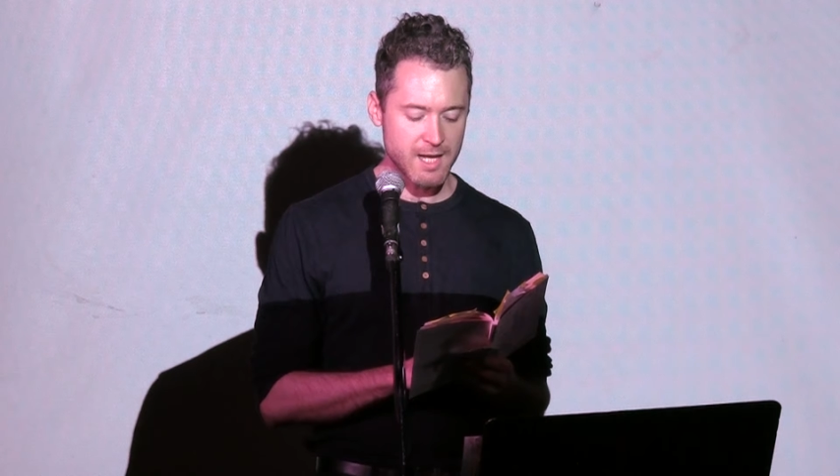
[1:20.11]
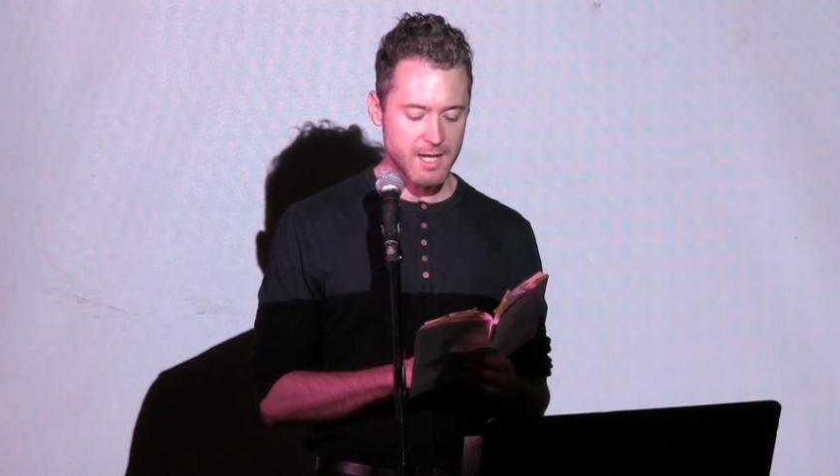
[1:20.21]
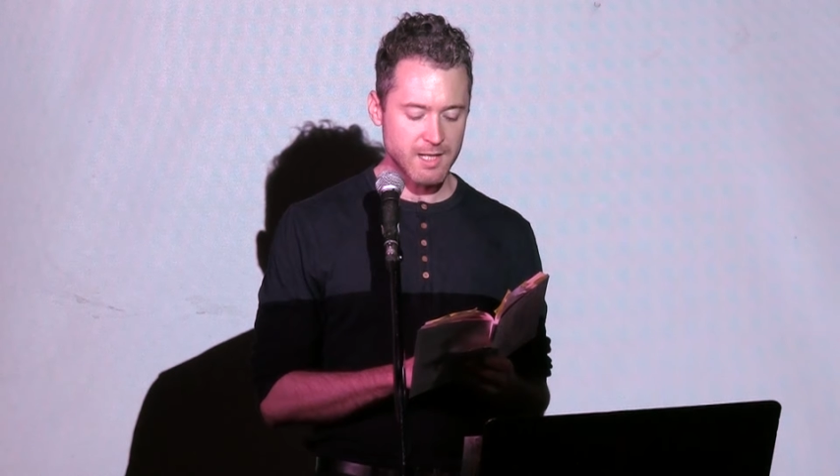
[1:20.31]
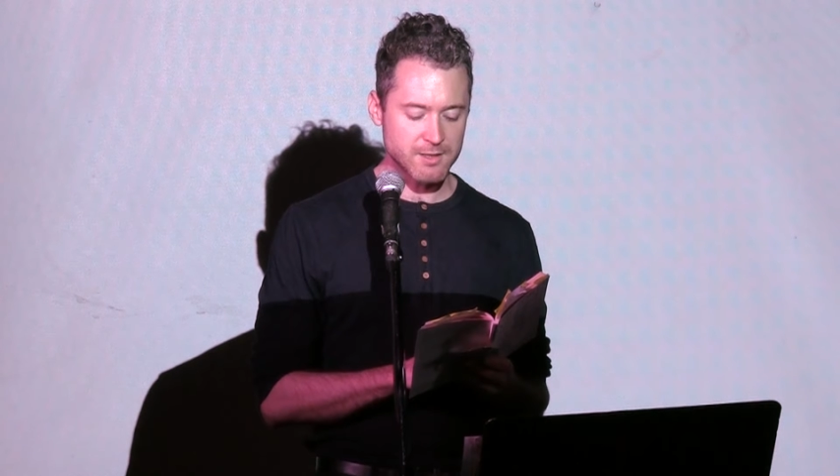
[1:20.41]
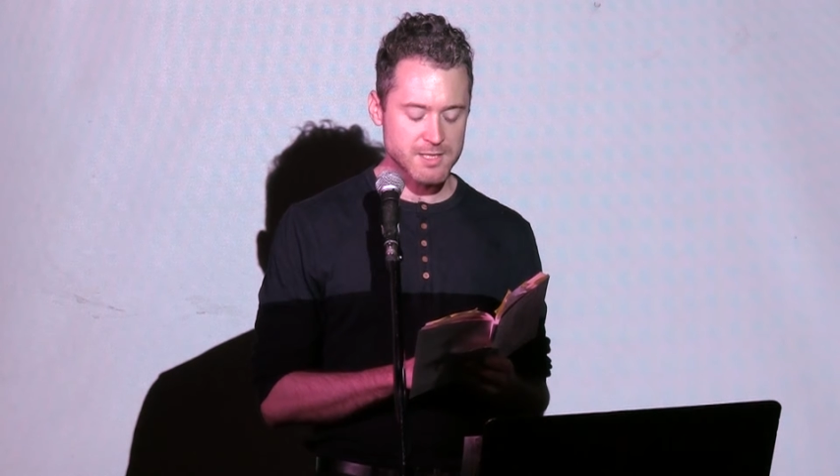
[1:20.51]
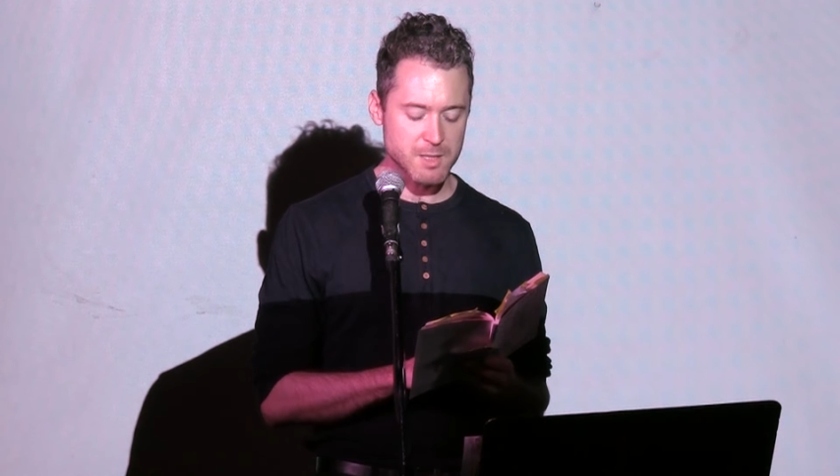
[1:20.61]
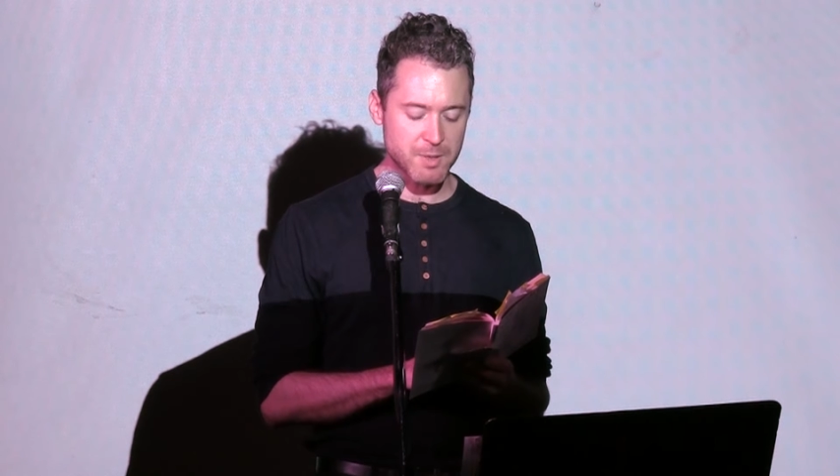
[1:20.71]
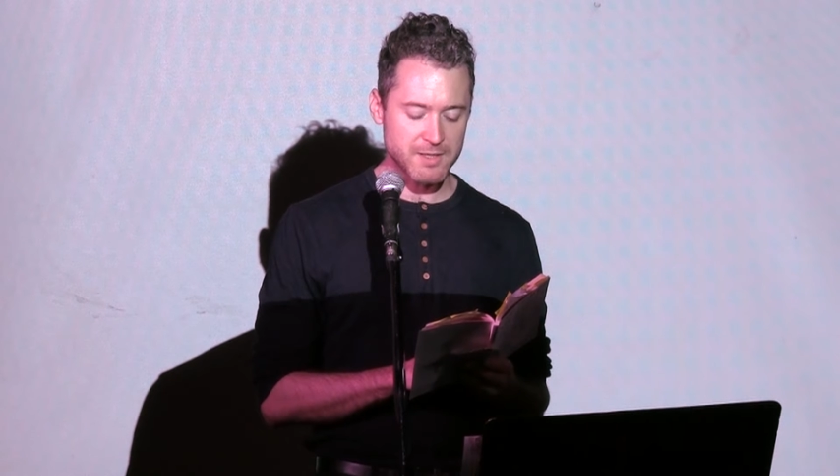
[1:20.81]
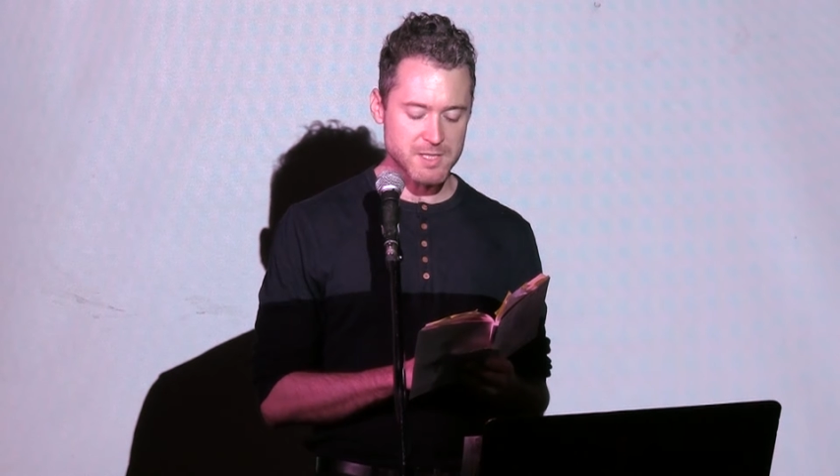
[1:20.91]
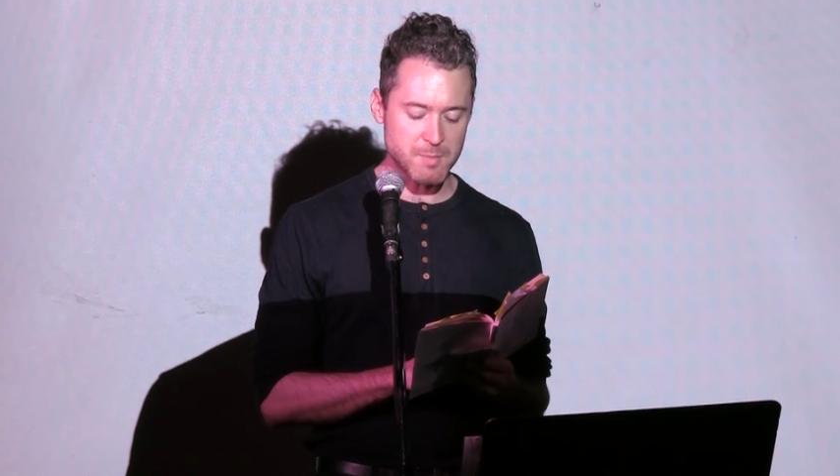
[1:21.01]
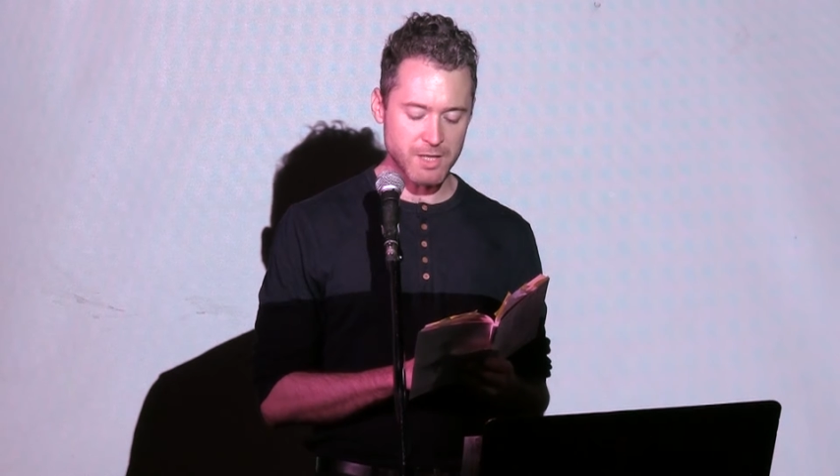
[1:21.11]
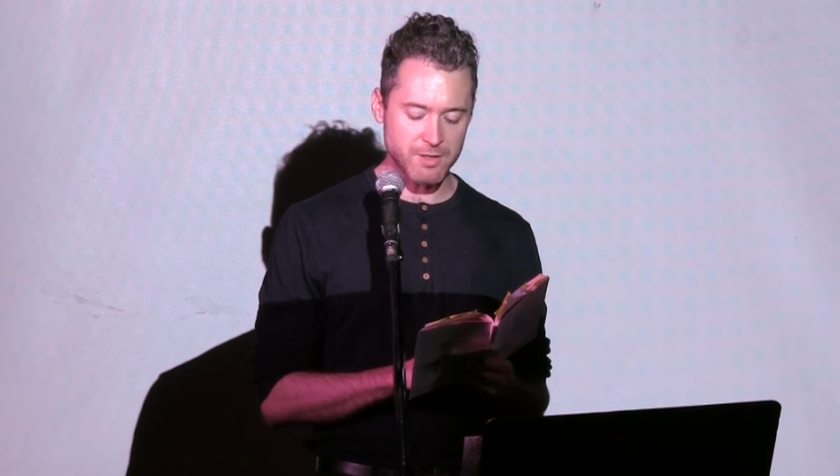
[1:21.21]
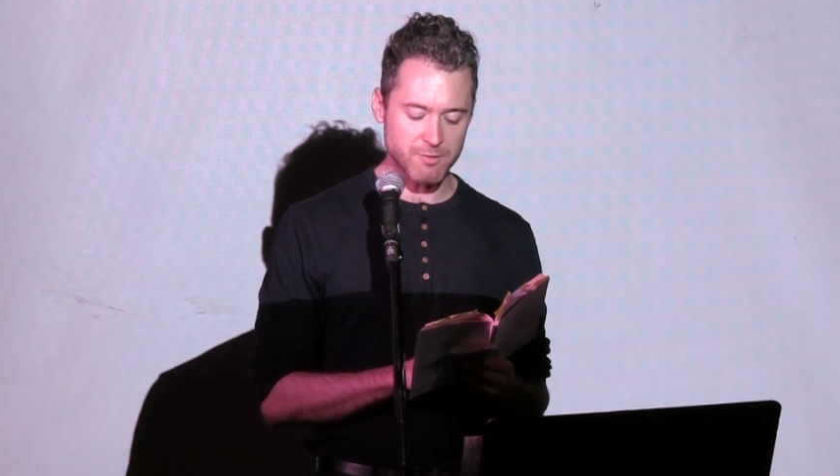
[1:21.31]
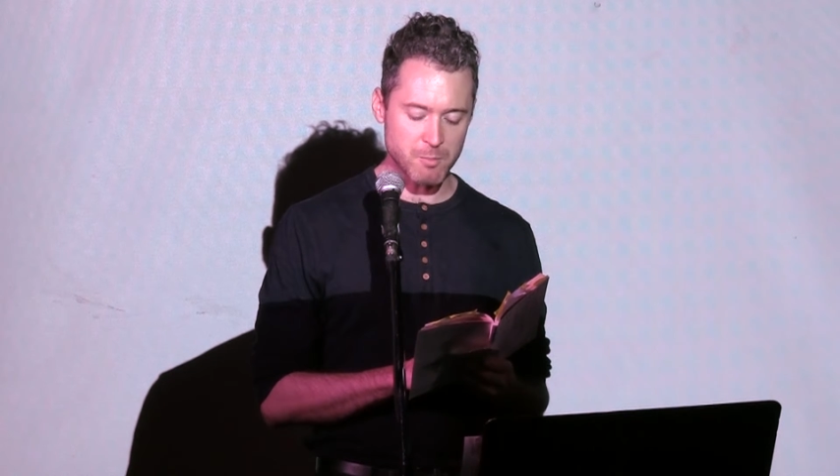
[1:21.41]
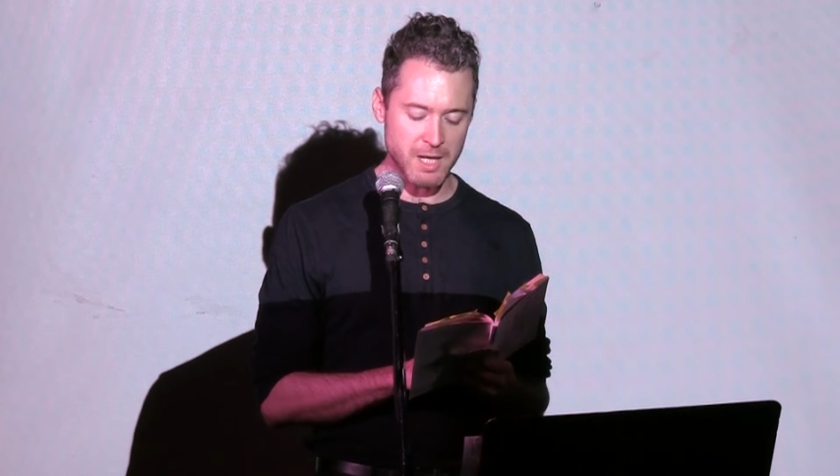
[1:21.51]
He looks up at this mountain
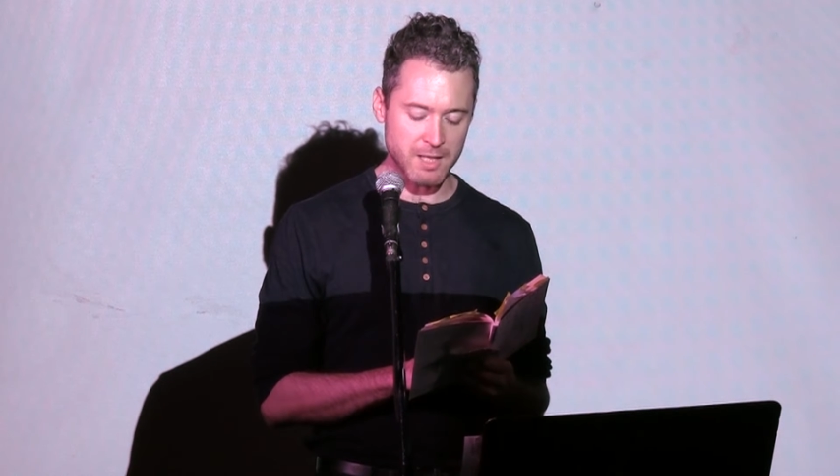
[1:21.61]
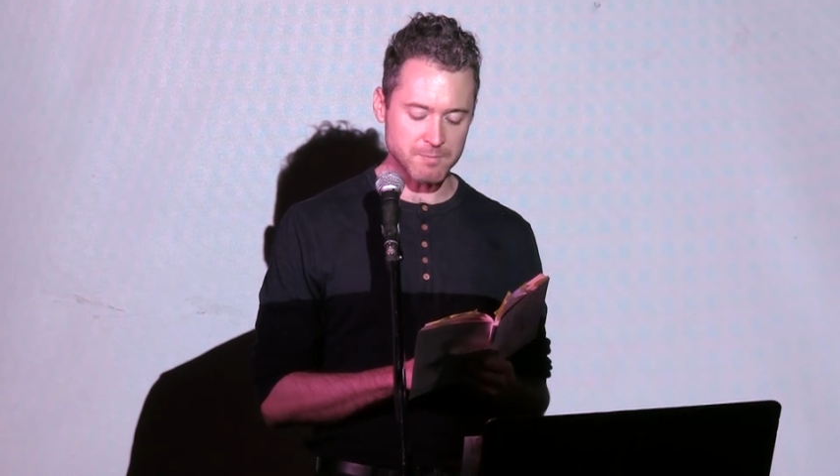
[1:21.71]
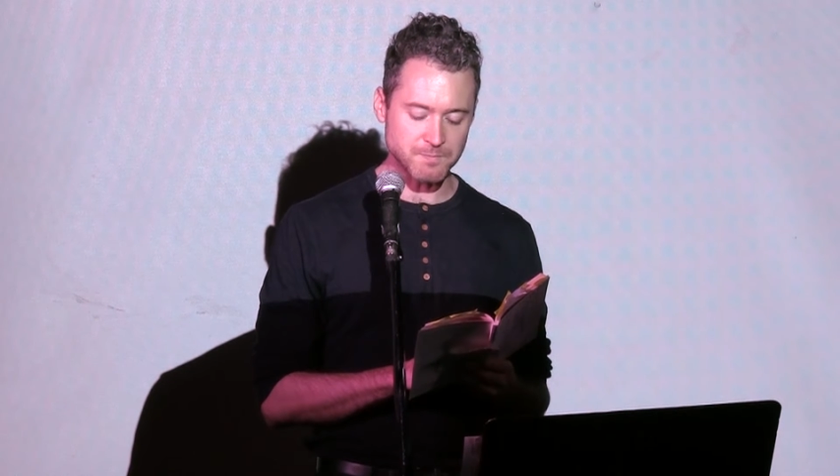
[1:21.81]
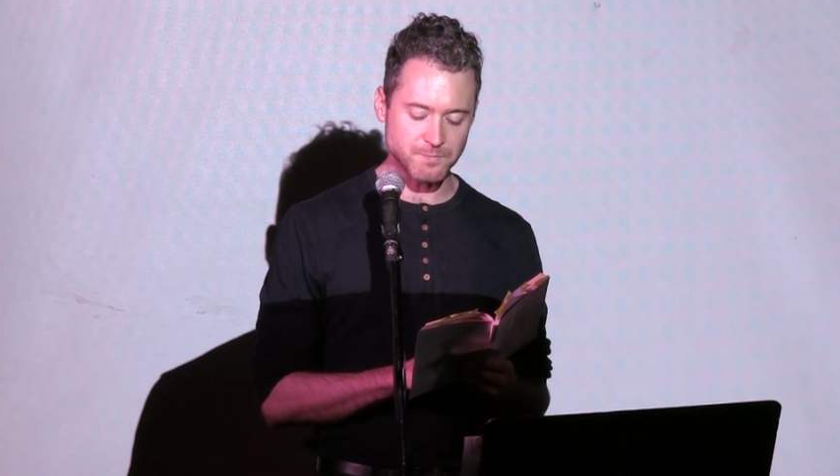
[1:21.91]
of a man.